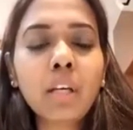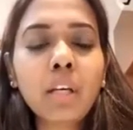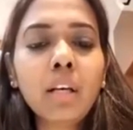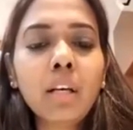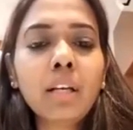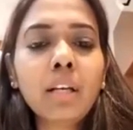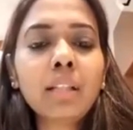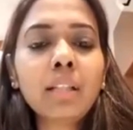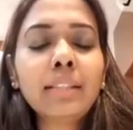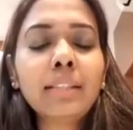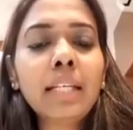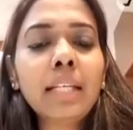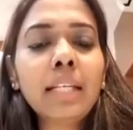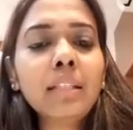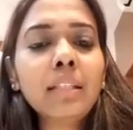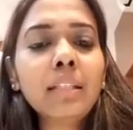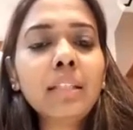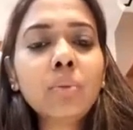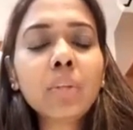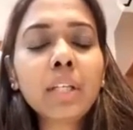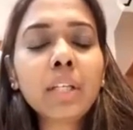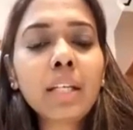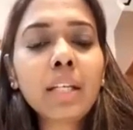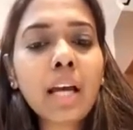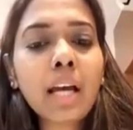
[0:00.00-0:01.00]
Then you
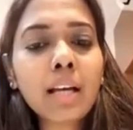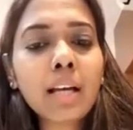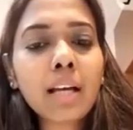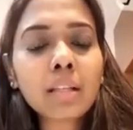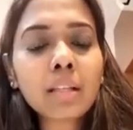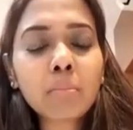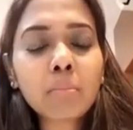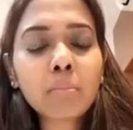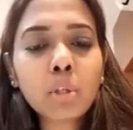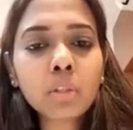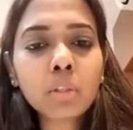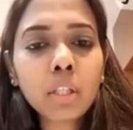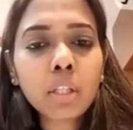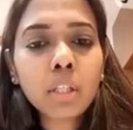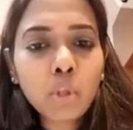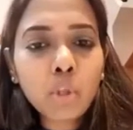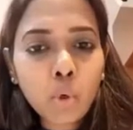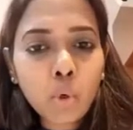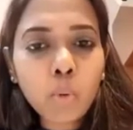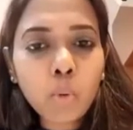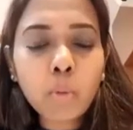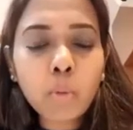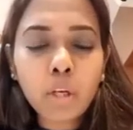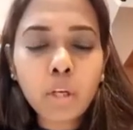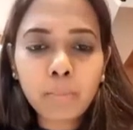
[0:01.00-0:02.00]
can ask about the
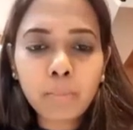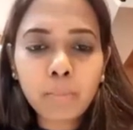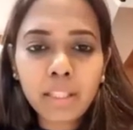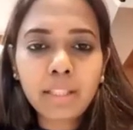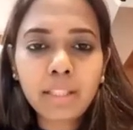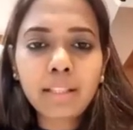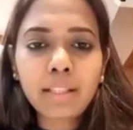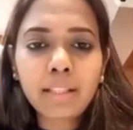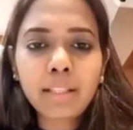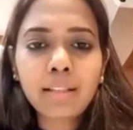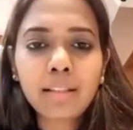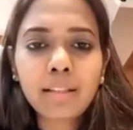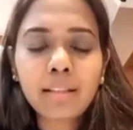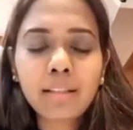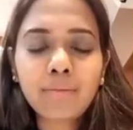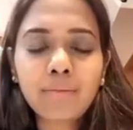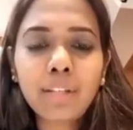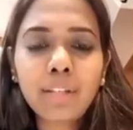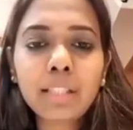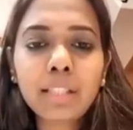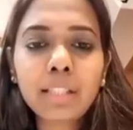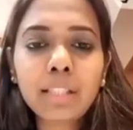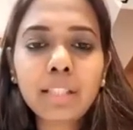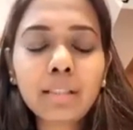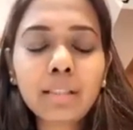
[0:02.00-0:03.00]
comorbidities,
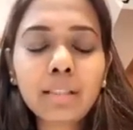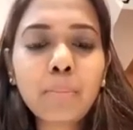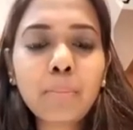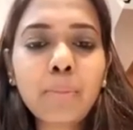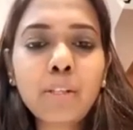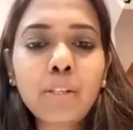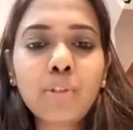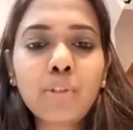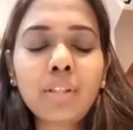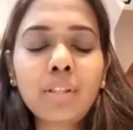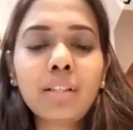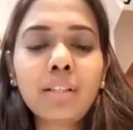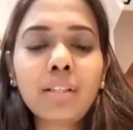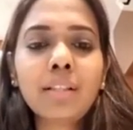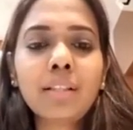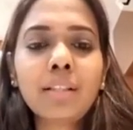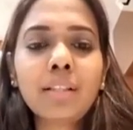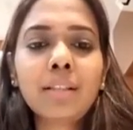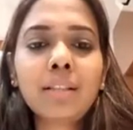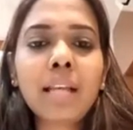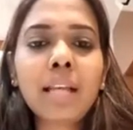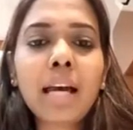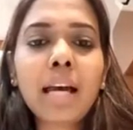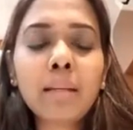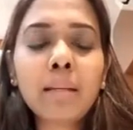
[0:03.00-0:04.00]
whether the patient is
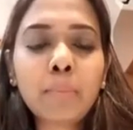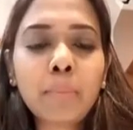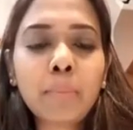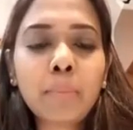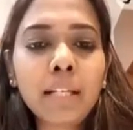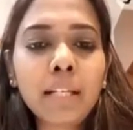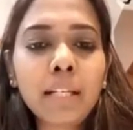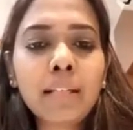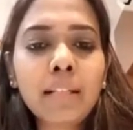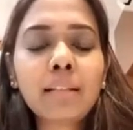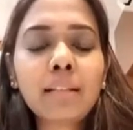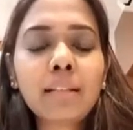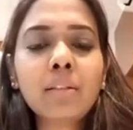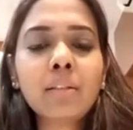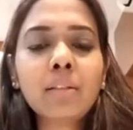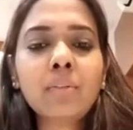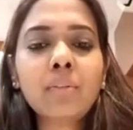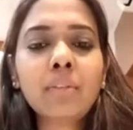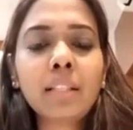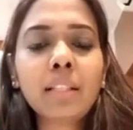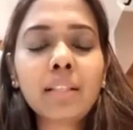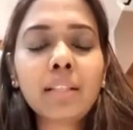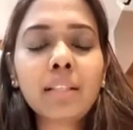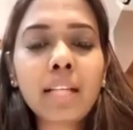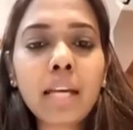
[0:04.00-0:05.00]
hypertensive,
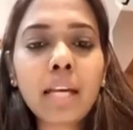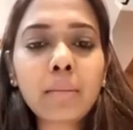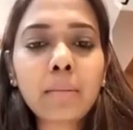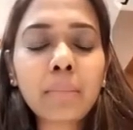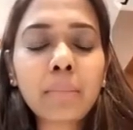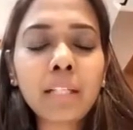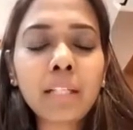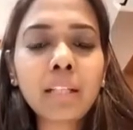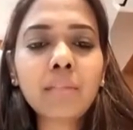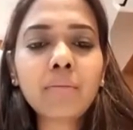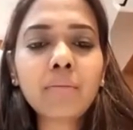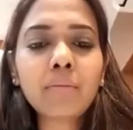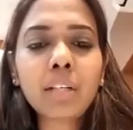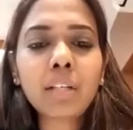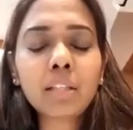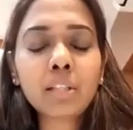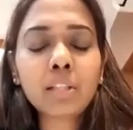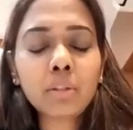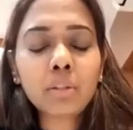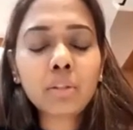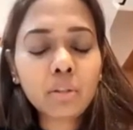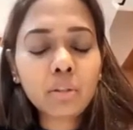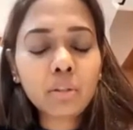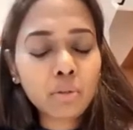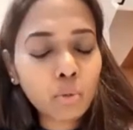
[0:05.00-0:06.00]
is diabetic, whether
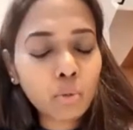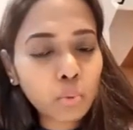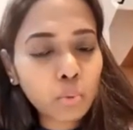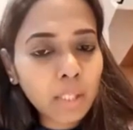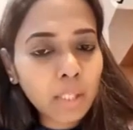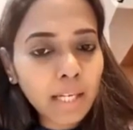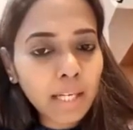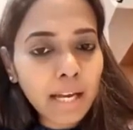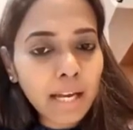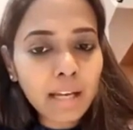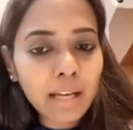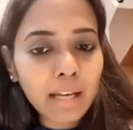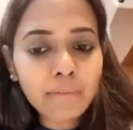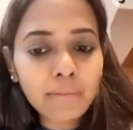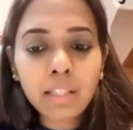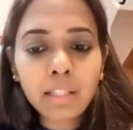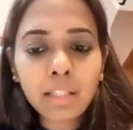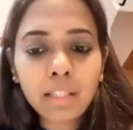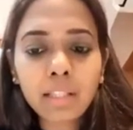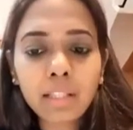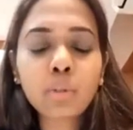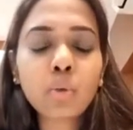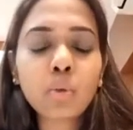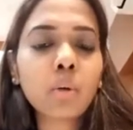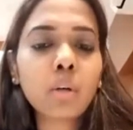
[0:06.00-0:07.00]
do they have
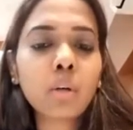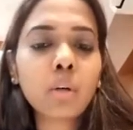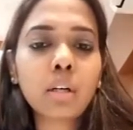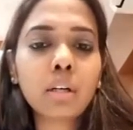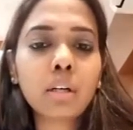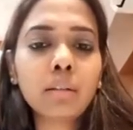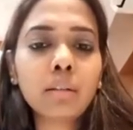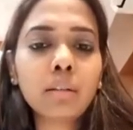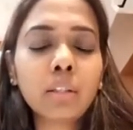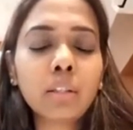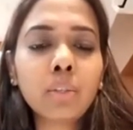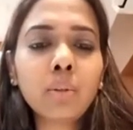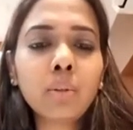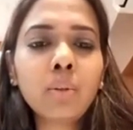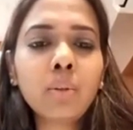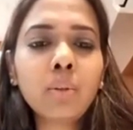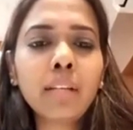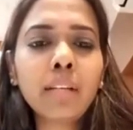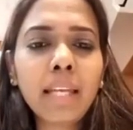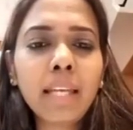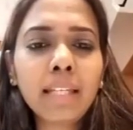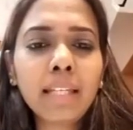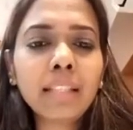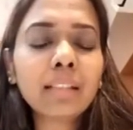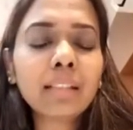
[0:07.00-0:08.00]
any, uh, you know,
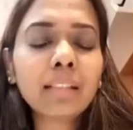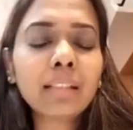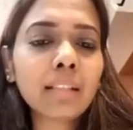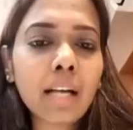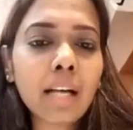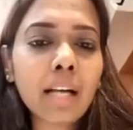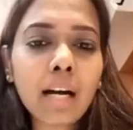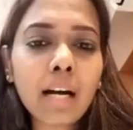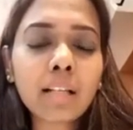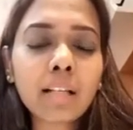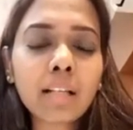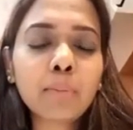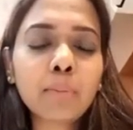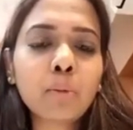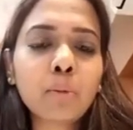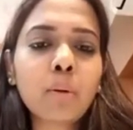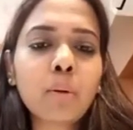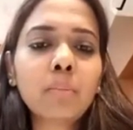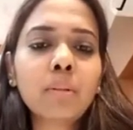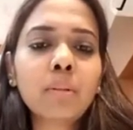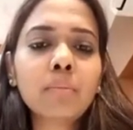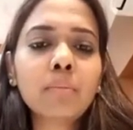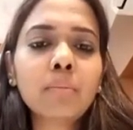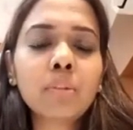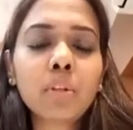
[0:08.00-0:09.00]
any other heart
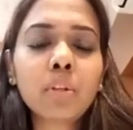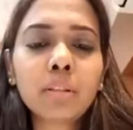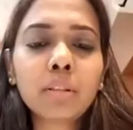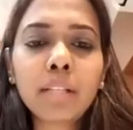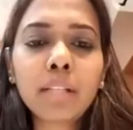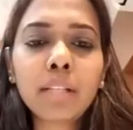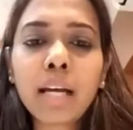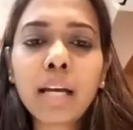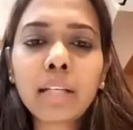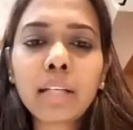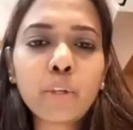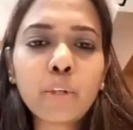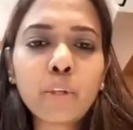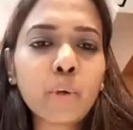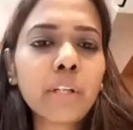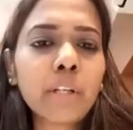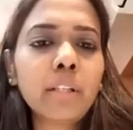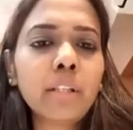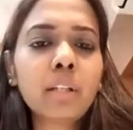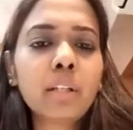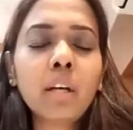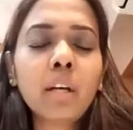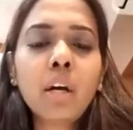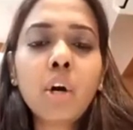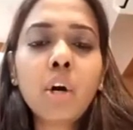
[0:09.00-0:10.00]
problems or
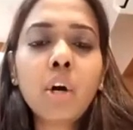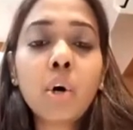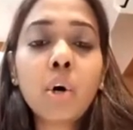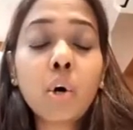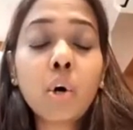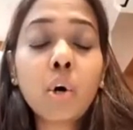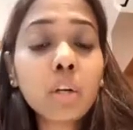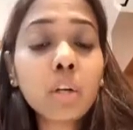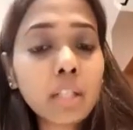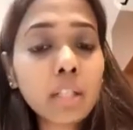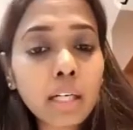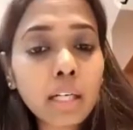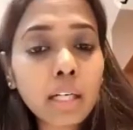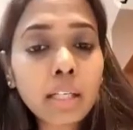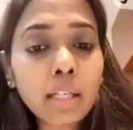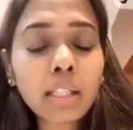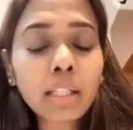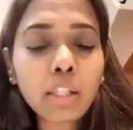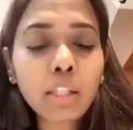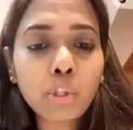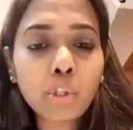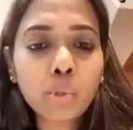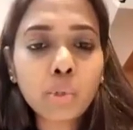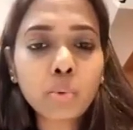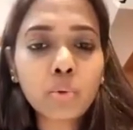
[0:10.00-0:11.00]
thyroid or lung
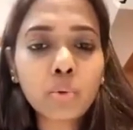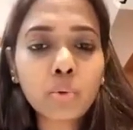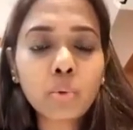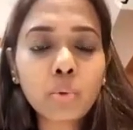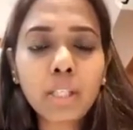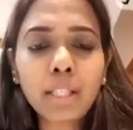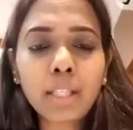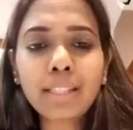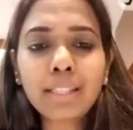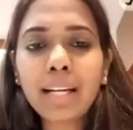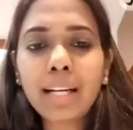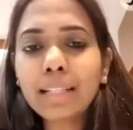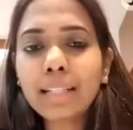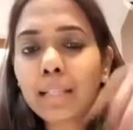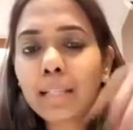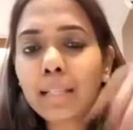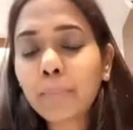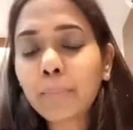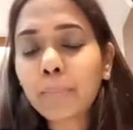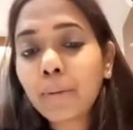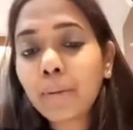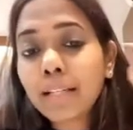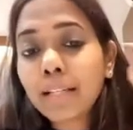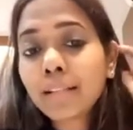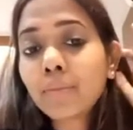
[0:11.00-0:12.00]
issues. Okay, that
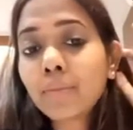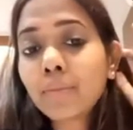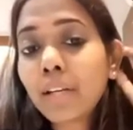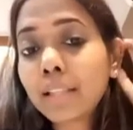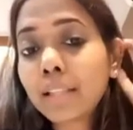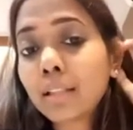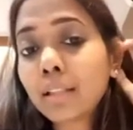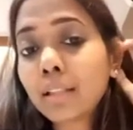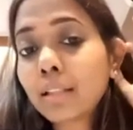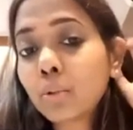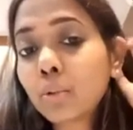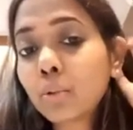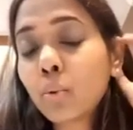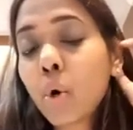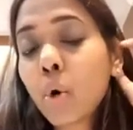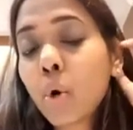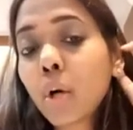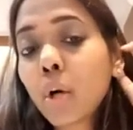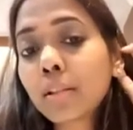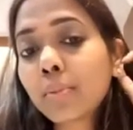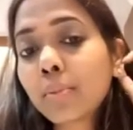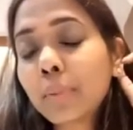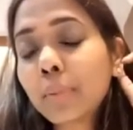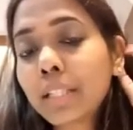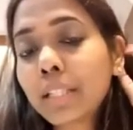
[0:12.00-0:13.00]
depends whether to
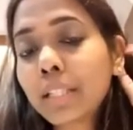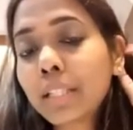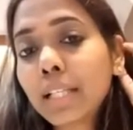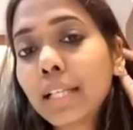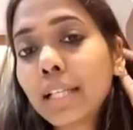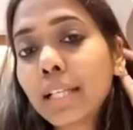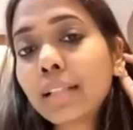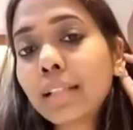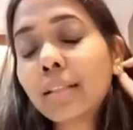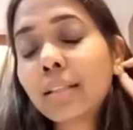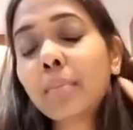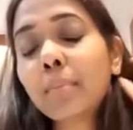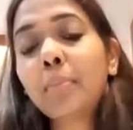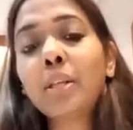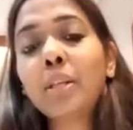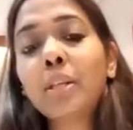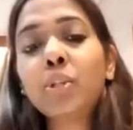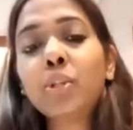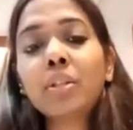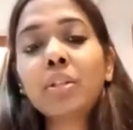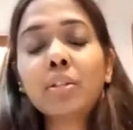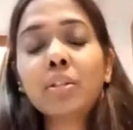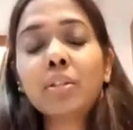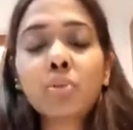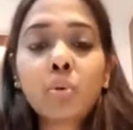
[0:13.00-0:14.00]
hospitalize the
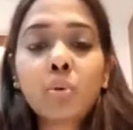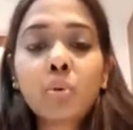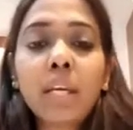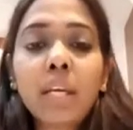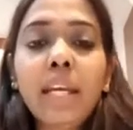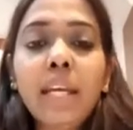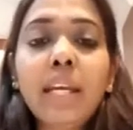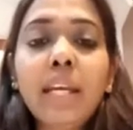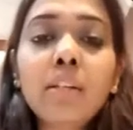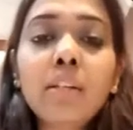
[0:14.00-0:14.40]
patient. So age,